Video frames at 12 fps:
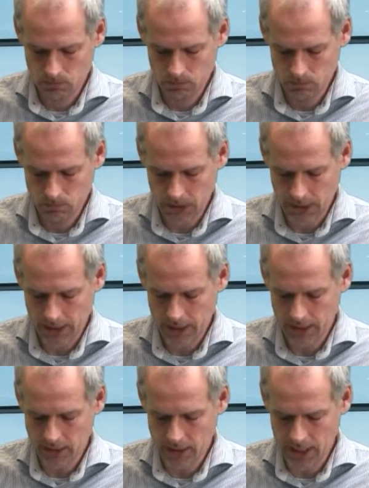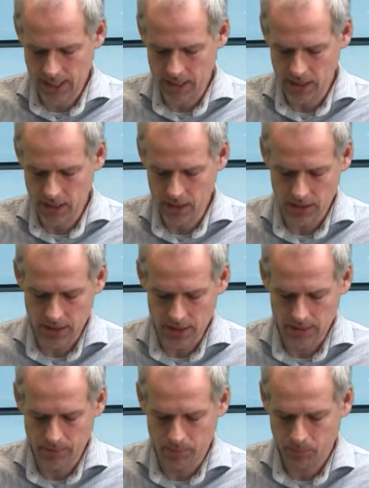And yeah, here
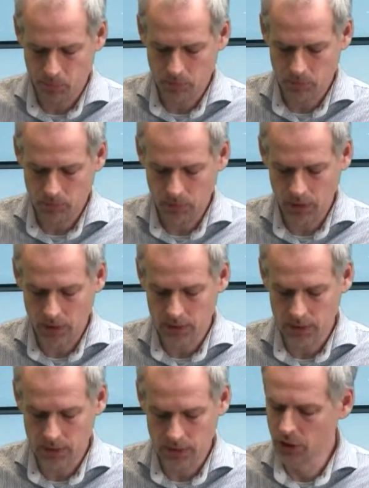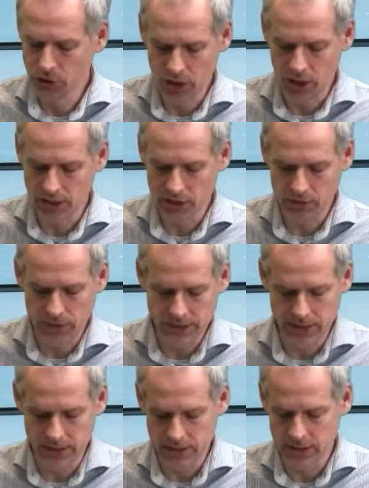you can also ask
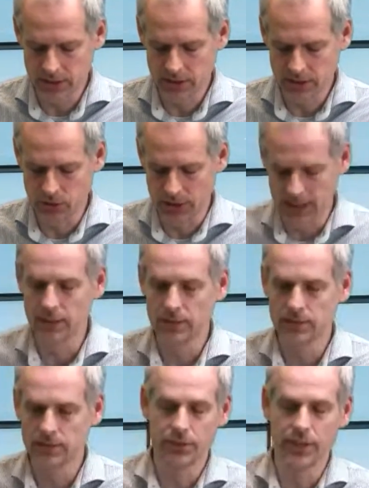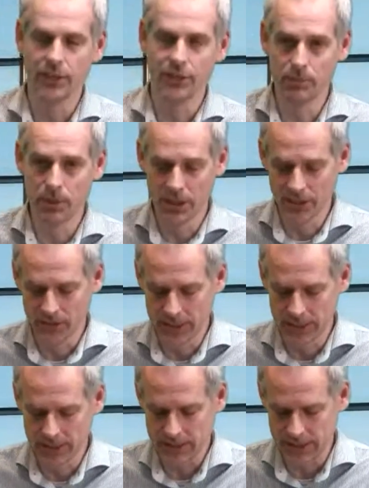questions to our email
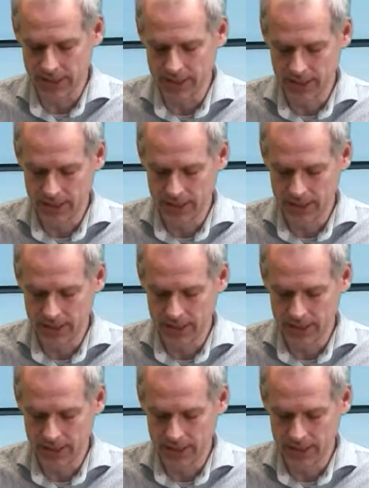address, and